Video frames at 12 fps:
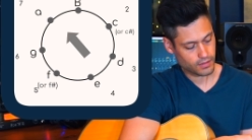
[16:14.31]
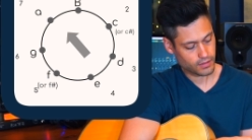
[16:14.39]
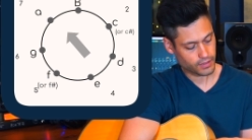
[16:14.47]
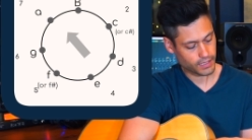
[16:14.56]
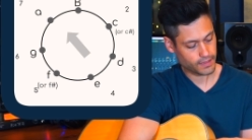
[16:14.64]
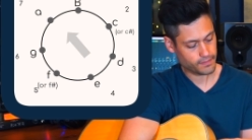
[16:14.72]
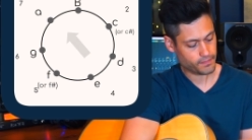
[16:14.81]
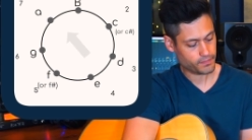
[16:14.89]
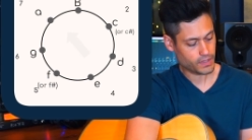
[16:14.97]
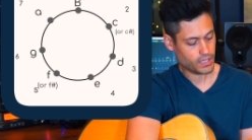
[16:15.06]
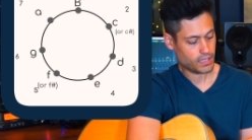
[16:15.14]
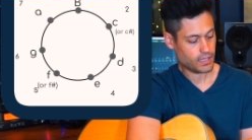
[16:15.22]
Okay.
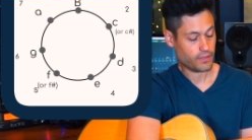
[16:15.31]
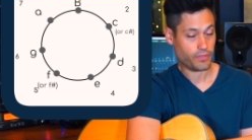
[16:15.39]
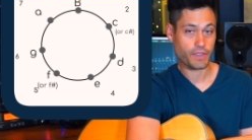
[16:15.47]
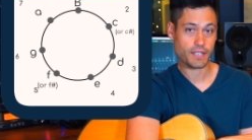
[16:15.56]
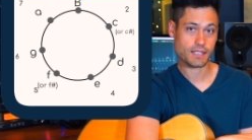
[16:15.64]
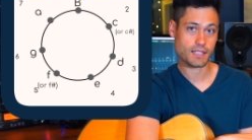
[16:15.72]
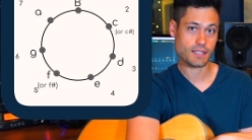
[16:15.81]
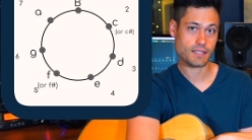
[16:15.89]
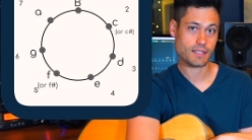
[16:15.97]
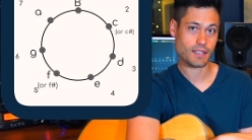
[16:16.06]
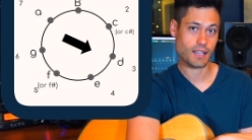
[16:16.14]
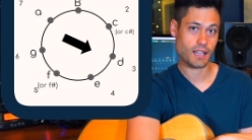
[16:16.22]
This
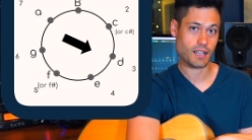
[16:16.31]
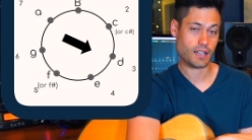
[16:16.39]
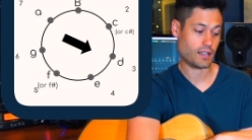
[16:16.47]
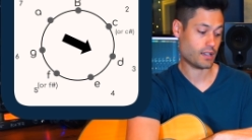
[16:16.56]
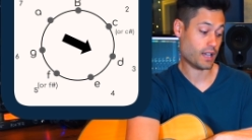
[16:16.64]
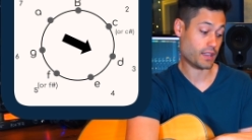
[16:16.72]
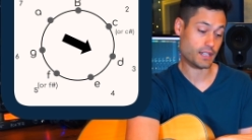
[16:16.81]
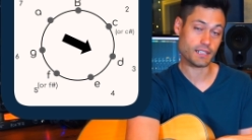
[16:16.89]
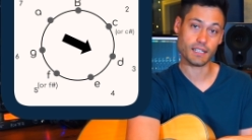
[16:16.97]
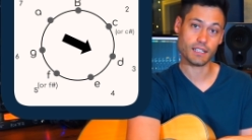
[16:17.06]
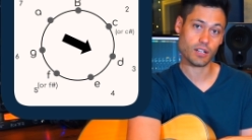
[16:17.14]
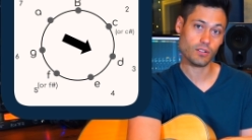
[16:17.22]
is the
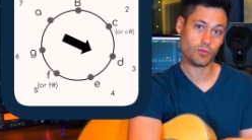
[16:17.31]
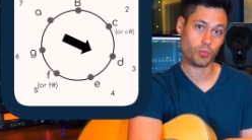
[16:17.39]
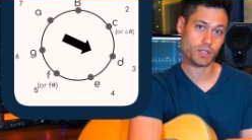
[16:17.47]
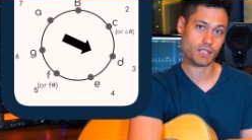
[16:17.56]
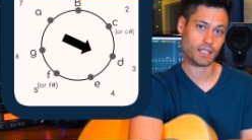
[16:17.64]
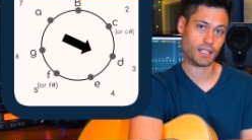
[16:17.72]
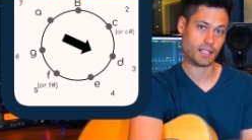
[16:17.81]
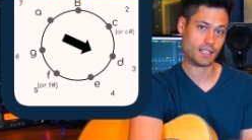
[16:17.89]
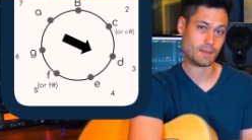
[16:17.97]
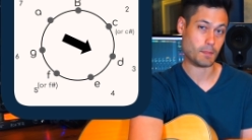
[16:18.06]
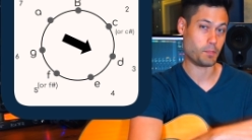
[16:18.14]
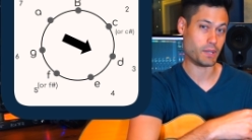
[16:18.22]
D note, which again
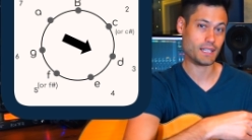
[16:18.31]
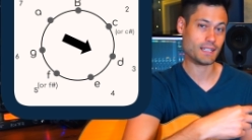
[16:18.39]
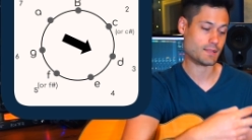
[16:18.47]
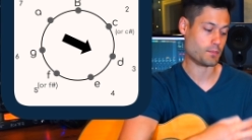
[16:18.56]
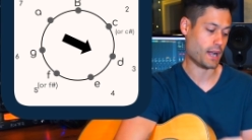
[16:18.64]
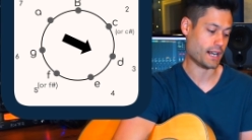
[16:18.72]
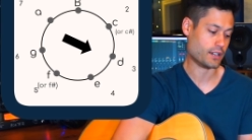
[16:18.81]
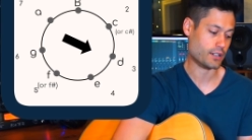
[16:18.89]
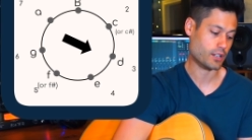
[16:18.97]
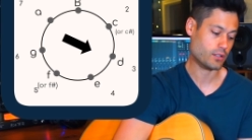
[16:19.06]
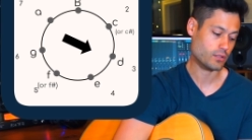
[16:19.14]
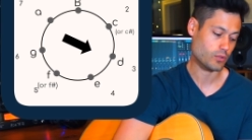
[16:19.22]
is B's minor
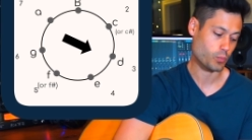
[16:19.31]
note.